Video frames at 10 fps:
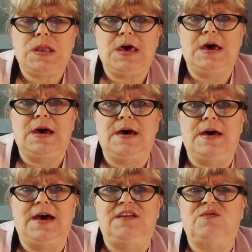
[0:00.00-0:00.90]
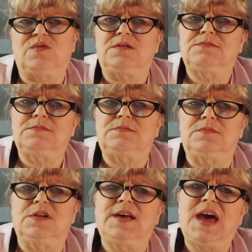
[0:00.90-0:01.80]
I don't
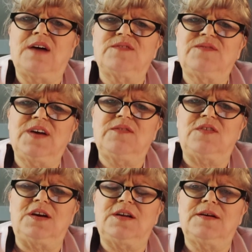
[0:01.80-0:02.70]
really have a favorite.